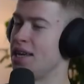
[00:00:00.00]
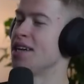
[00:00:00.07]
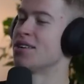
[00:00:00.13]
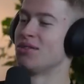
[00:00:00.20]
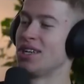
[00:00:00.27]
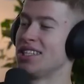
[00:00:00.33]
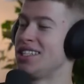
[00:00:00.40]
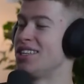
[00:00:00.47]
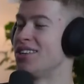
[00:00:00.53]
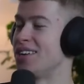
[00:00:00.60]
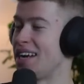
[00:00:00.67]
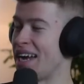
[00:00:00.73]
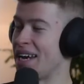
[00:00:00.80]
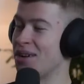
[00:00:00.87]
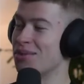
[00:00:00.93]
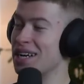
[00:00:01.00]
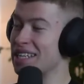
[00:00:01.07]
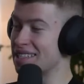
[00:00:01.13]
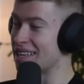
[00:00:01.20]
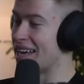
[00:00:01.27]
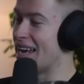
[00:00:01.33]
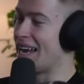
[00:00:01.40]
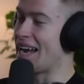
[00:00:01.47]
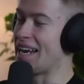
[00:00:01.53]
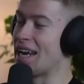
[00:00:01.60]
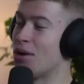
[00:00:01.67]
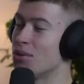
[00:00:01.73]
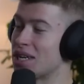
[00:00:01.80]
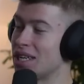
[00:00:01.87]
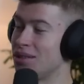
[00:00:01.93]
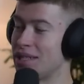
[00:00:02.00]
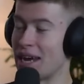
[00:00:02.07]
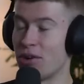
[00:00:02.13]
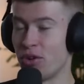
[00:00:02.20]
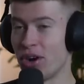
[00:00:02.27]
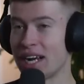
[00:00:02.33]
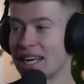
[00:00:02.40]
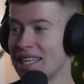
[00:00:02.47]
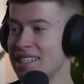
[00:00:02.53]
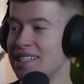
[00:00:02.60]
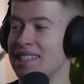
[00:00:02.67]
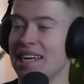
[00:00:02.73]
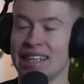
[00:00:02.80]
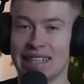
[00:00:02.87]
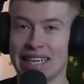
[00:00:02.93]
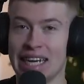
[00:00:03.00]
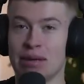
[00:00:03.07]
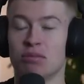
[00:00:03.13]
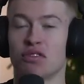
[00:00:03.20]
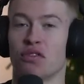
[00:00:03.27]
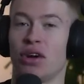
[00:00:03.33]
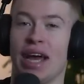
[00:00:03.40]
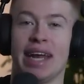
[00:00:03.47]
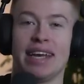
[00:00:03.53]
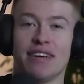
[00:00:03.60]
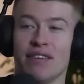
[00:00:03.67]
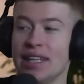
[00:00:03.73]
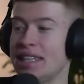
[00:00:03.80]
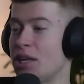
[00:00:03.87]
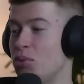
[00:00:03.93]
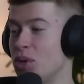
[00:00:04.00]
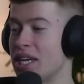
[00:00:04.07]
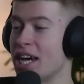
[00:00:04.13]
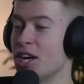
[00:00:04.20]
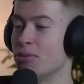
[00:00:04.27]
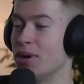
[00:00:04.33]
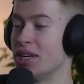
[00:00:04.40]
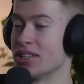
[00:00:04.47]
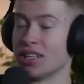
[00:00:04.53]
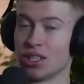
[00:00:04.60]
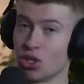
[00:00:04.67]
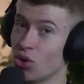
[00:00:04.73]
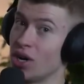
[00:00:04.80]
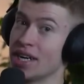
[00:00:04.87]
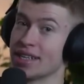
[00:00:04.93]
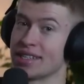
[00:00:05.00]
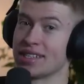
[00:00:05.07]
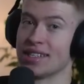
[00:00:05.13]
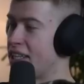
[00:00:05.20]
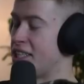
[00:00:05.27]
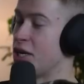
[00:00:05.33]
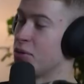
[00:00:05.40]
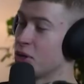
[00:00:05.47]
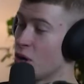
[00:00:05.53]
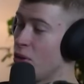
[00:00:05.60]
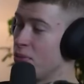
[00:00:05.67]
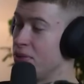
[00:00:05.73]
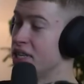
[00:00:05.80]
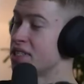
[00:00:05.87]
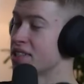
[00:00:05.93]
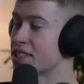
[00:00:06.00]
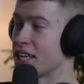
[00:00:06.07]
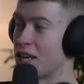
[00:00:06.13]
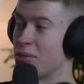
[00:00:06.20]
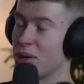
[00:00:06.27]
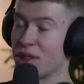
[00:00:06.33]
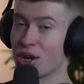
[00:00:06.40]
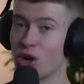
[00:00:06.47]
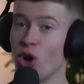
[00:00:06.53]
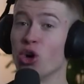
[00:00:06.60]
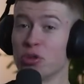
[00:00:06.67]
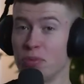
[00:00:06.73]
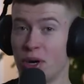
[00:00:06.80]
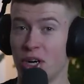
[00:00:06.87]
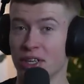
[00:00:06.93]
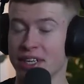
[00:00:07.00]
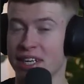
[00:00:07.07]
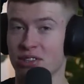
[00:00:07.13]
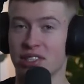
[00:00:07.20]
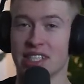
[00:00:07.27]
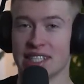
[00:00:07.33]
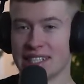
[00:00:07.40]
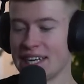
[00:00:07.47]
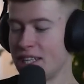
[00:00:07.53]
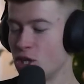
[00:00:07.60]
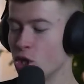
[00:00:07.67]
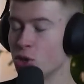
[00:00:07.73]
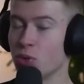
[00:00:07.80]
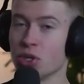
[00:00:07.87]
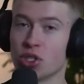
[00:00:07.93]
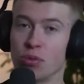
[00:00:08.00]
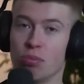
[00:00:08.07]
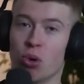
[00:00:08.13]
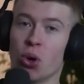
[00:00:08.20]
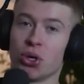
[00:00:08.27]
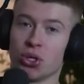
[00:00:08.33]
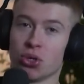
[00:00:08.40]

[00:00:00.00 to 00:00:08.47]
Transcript: tick right here anyways, and now we can directly send D Ms for any event that we care about to us. And here we go, this is gonna be the code part. Now, since I don't want to bore